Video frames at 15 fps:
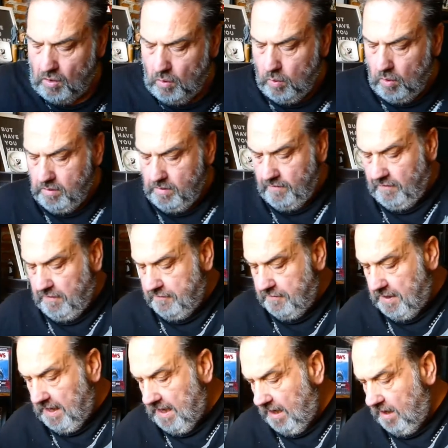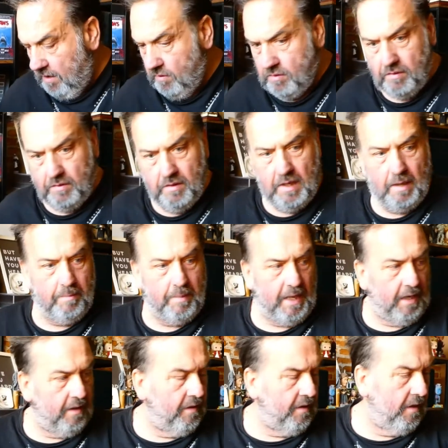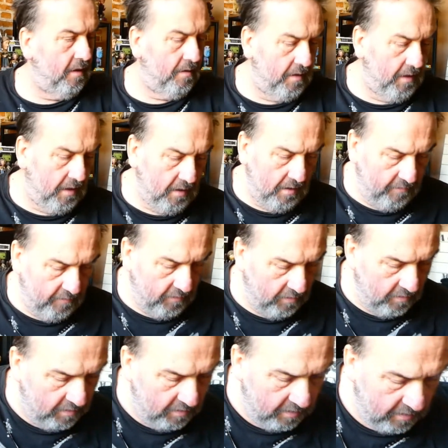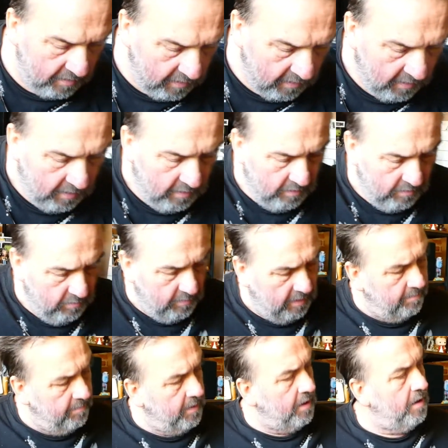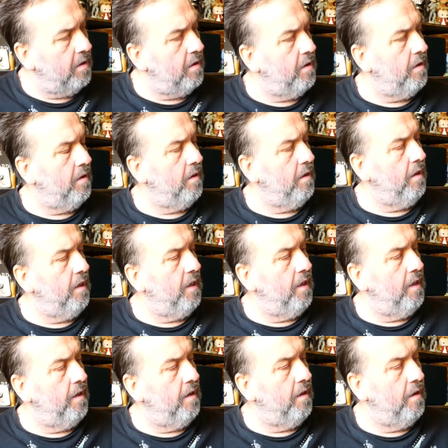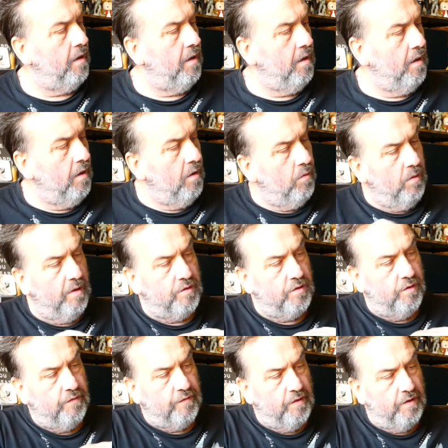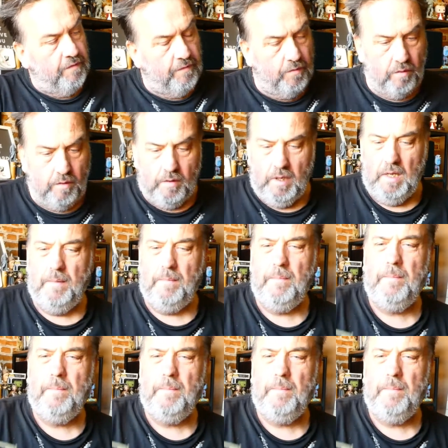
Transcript: quad 50 cals on that back thing, I think, if I remember. Yeah, 1, 2, 3, 4, yeah.